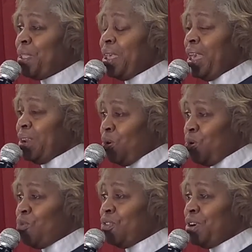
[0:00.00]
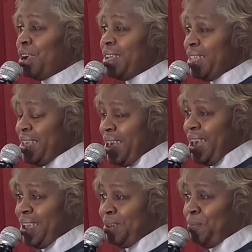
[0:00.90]
and over
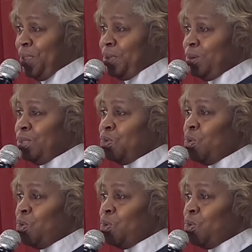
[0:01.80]
again to the